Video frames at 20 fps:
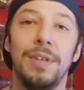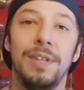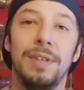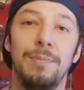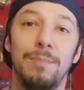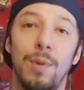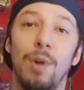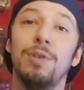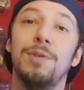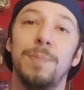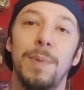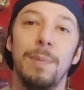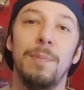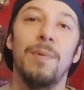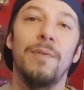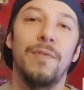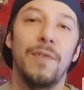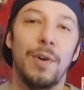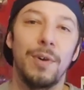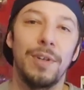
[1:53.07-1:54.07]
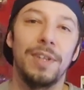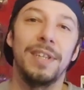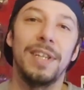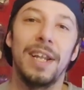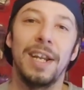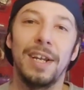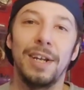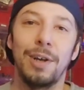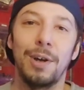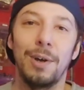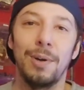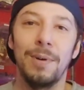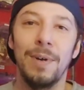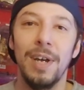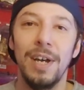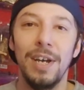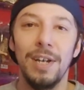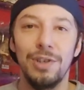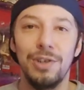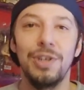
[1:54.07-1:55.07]
most people voted that I go
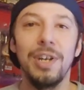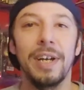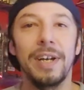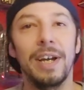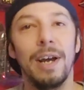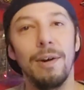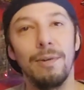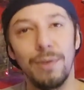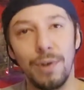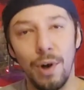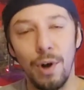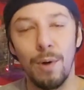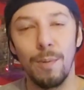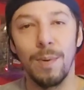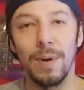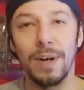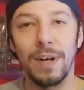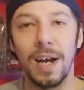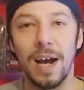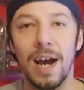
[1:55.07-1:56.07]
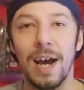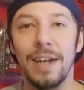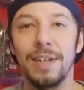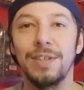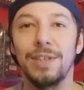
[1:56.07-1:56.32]
check out Cobra Kai.